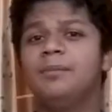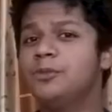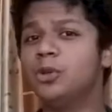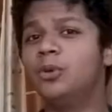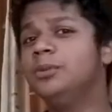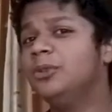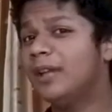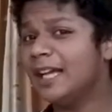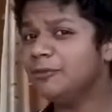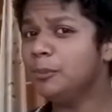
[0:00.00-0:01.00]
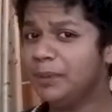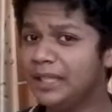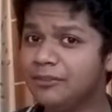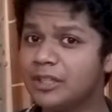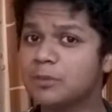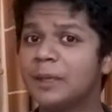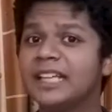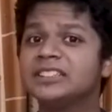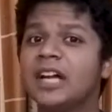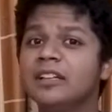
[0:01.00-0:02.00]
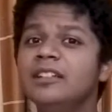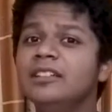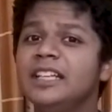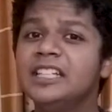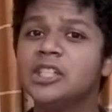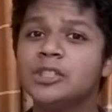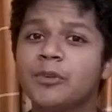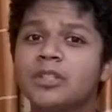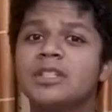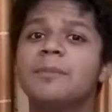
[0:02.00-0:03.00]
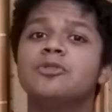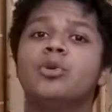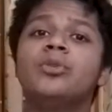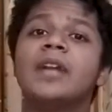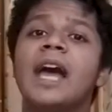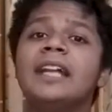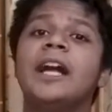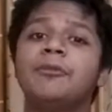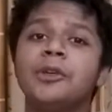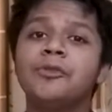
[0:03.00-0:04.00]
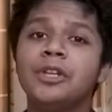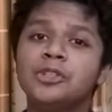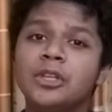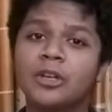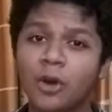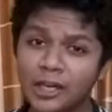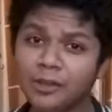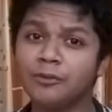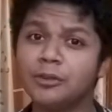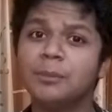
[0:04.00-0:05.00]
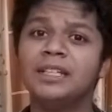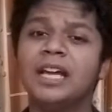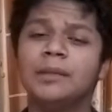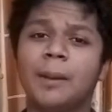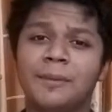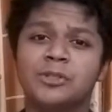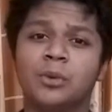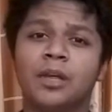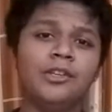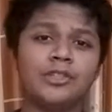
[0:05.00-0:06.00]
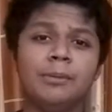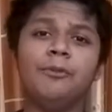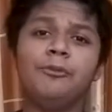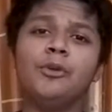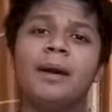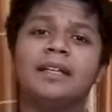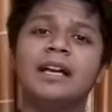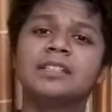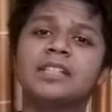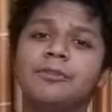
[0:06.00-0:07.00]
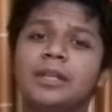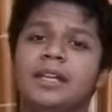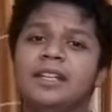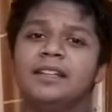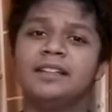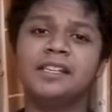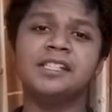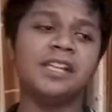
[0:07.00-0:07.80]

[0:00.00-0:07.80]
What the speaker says: so you guys won't believe this, but I started the research for this episode right after I finished the recording of the Malayalam episode. Now, some of you might ask after hearing this,